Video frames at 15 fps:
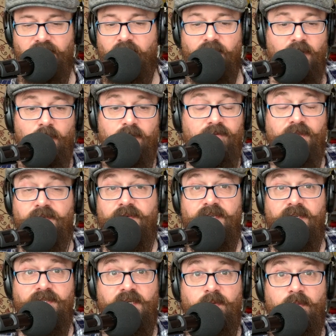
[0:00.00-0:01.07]
don't know if this
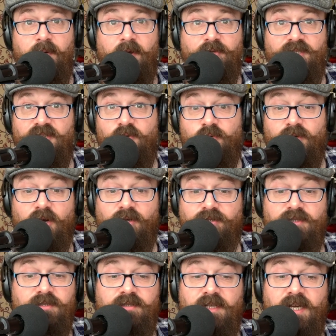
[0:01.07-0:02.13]
video is going to be posted or not,